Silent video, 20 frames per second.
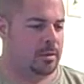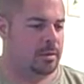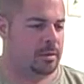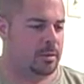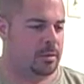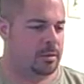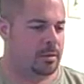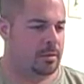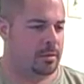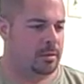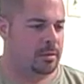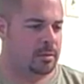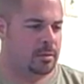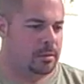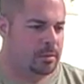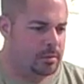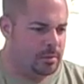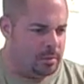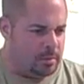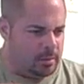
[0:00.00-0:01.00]

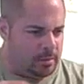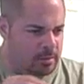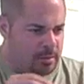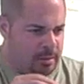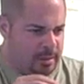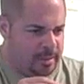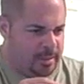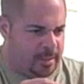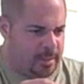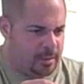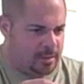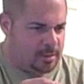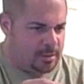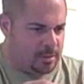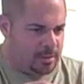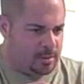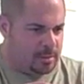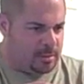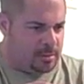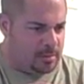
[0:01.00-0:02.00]

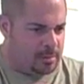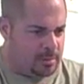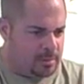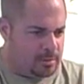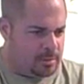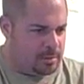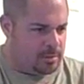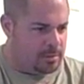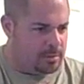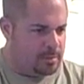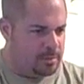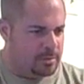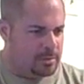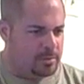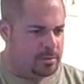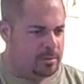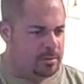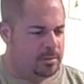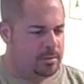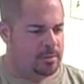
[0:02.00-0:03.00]

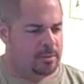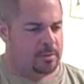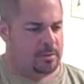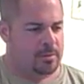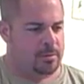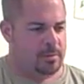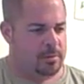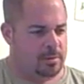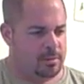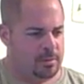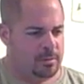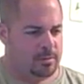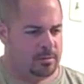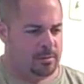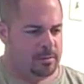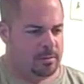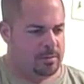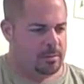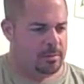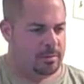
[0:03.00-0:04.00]

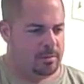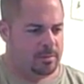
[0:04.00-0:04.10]
(silence)